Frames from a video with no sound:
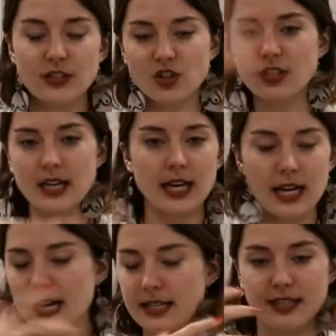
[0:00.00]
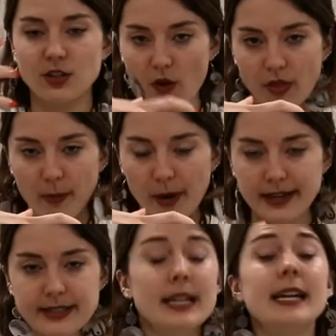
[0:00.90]
just exist on the
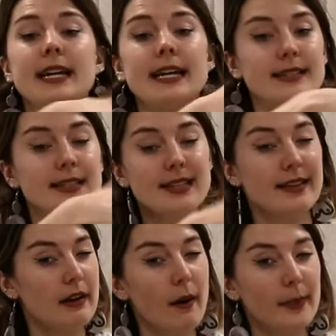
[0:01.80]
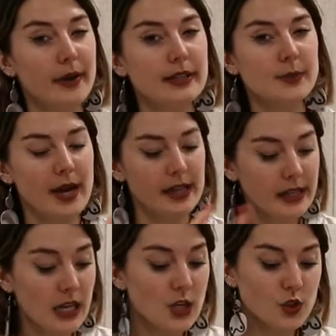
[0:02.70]
breast, it exists in the armpit as well.
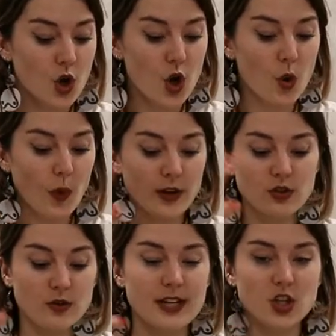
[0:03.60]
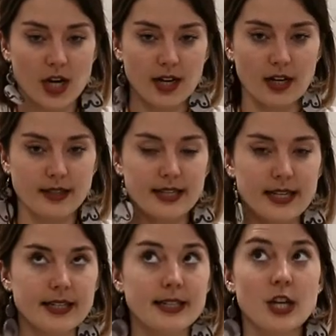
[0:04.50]
So when you're doing a check like
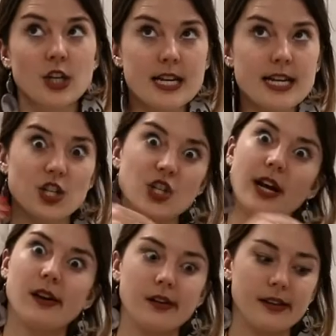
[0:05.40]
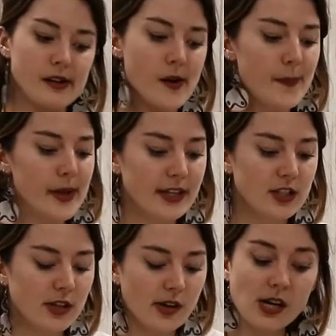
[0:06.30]
this, you need to check under the armpit.
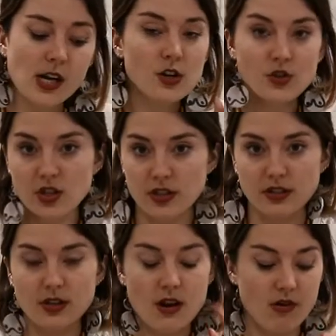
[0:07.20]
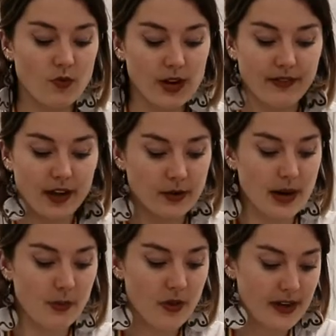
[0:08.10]
So just to
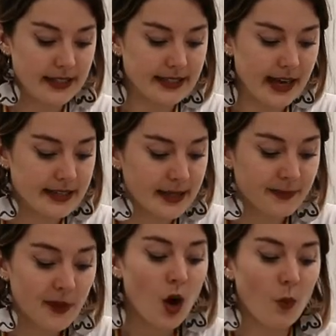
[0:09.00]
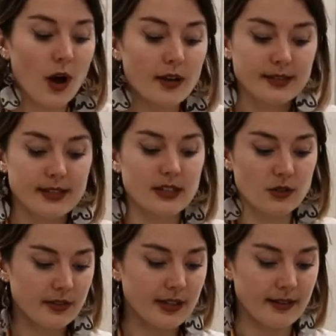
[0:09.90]
reevaluate what they said, while sitting
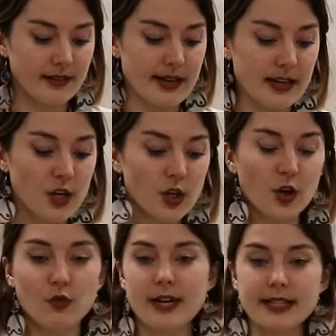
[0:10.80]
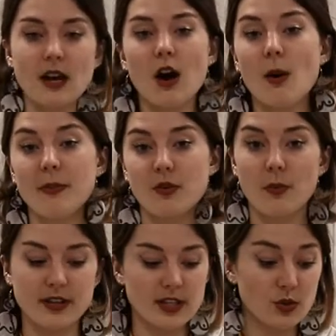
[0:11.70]
or standing, you have got to raise the arm of the
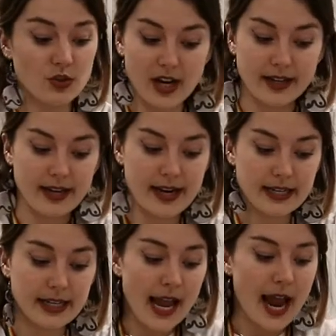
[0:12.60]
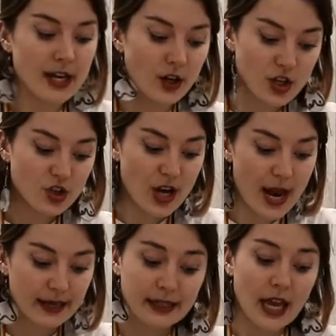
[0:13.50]
one that you're checking and you're gonna
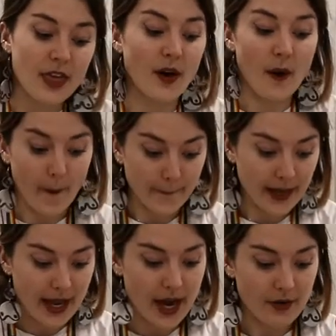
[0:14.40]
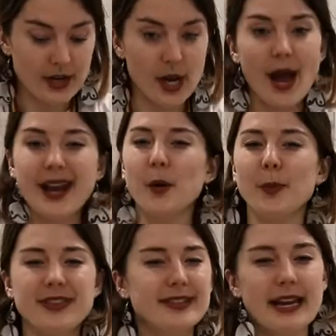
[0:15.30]
check the armpit area and it will
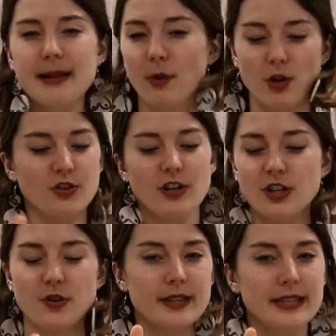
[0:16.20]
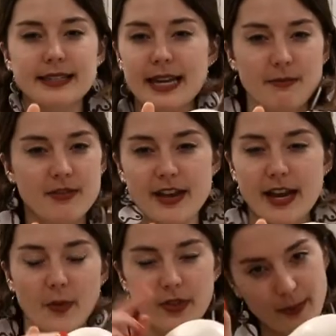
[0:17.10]
be the same motion. You're doing the same
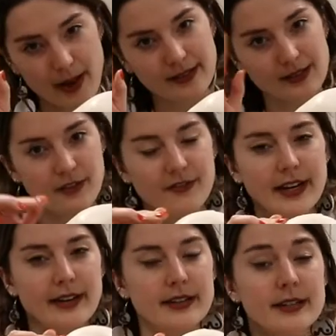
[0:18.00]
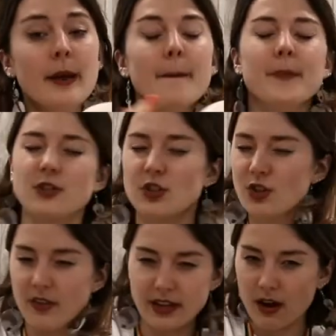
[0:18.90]
thing with the pads of the fingers, but just
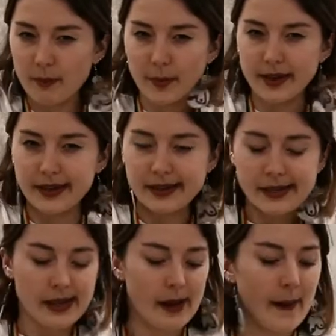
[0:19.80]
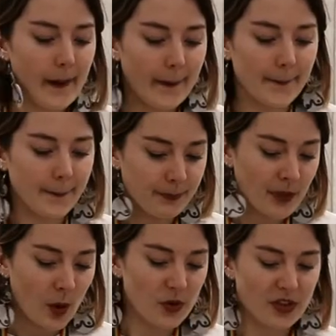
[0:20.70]
on the armpit, um,
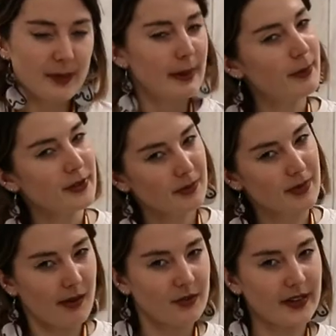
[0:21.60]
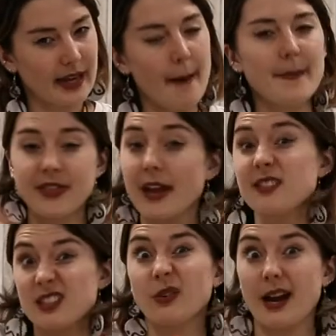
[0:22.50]
which I think people sometimes forget, but that
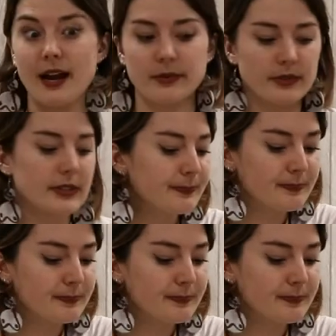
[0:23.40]
still counts.